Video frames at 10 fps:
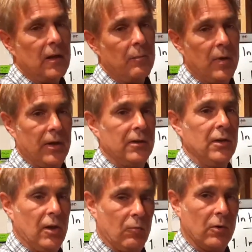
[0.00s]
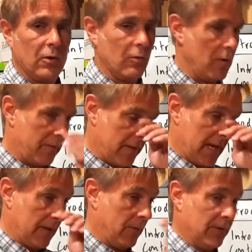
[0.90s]
but we'll go over
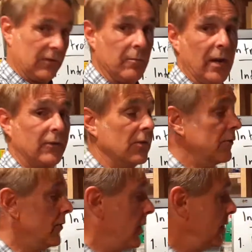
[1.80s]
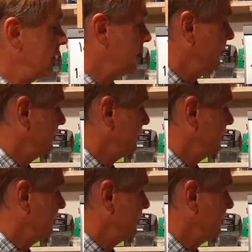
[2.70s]
that when the semester starts.